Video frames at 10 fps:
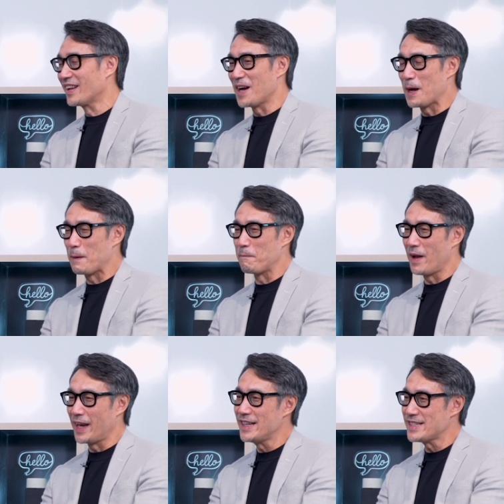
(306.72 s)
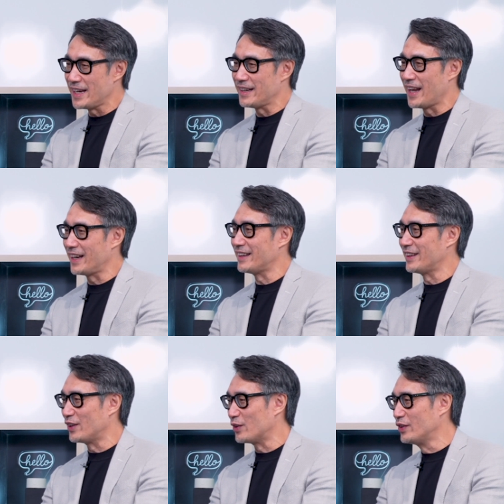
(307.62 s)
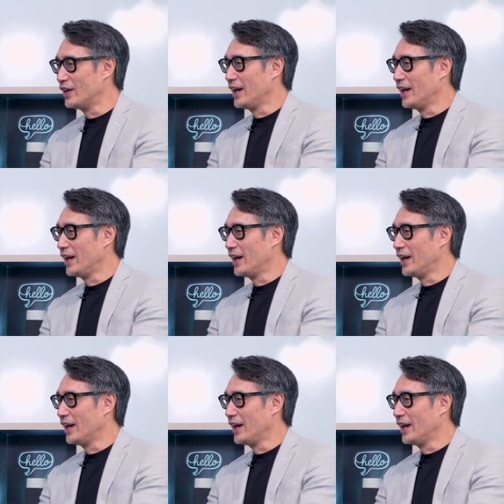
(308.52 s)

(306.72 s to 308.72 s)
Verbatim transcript: Um, and he said that, you know,